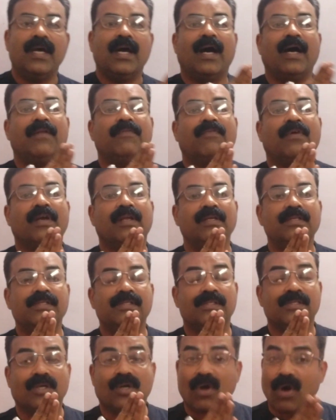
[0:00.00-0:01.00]
and what
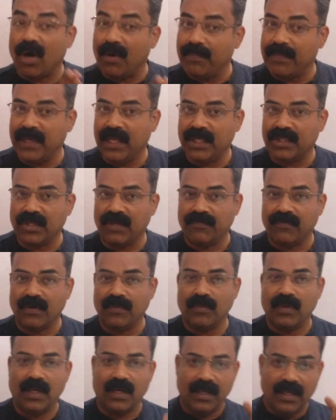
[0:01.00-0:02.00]
is combination
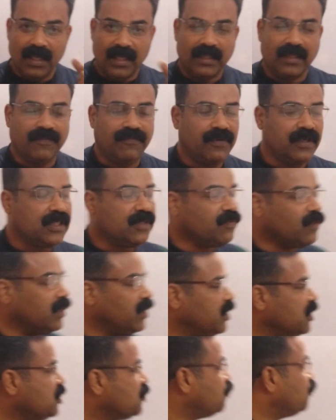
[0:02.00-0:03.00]
formula. The first
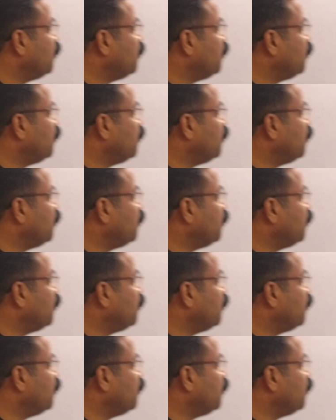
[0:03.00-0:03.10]
one is